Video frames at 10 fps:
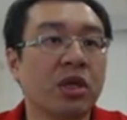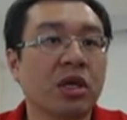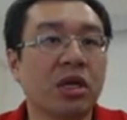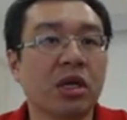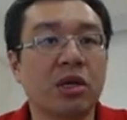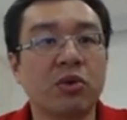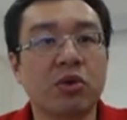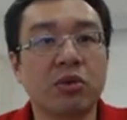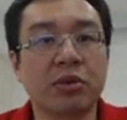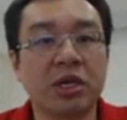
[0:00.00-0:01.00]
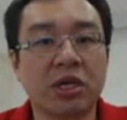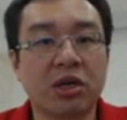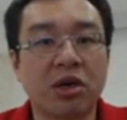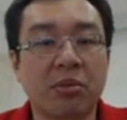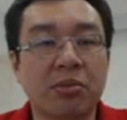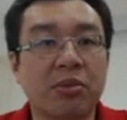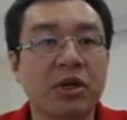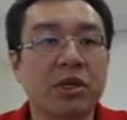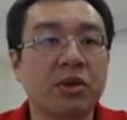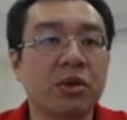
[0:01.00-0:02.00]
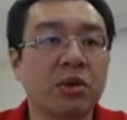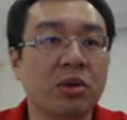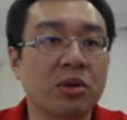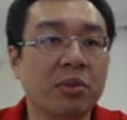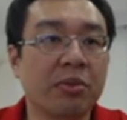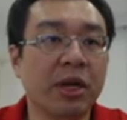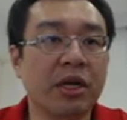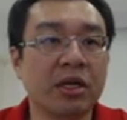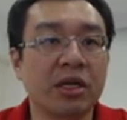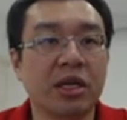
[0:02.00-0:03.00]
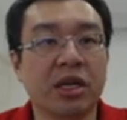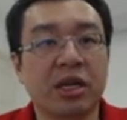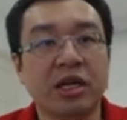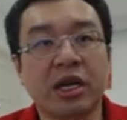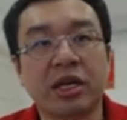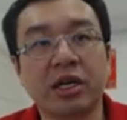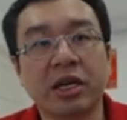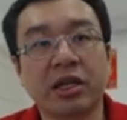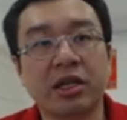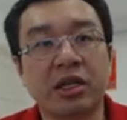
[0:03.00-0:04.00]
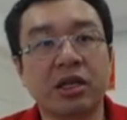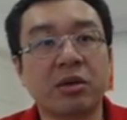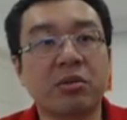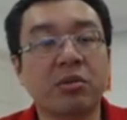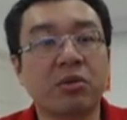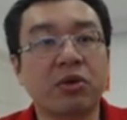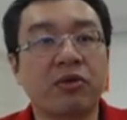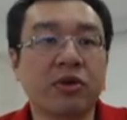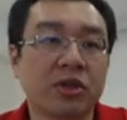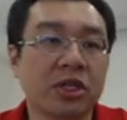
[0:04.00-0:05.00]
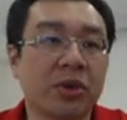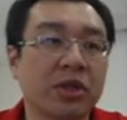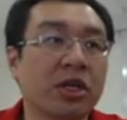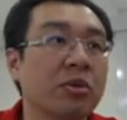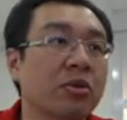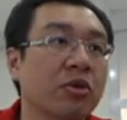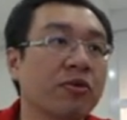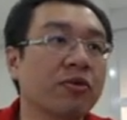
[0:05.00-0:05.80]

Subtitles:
it will be complete made in another 18 move or 17 move,